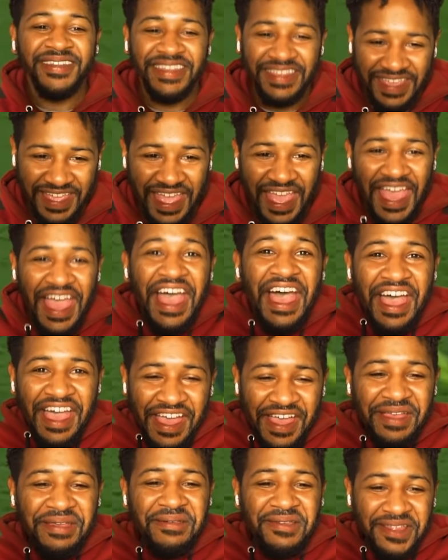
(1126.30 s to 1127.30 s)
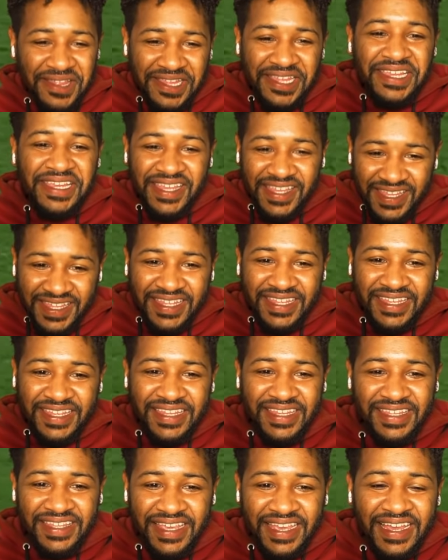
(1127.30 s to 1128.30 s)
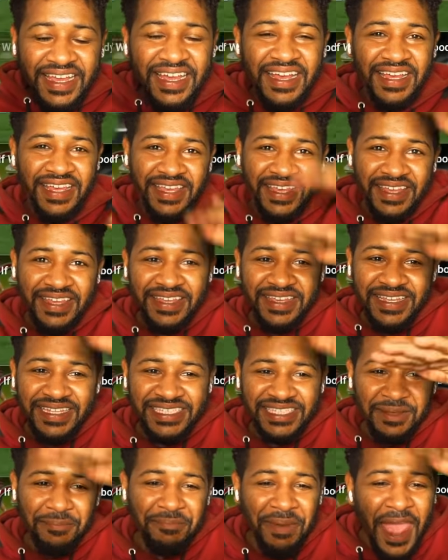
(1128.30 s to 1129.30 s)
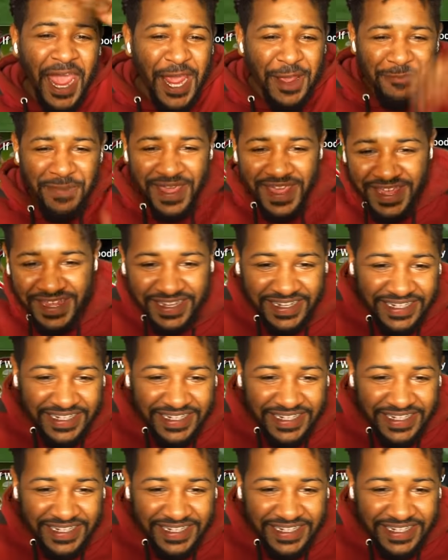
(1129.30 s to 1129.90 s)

Yeah. Yeah. He's a baby.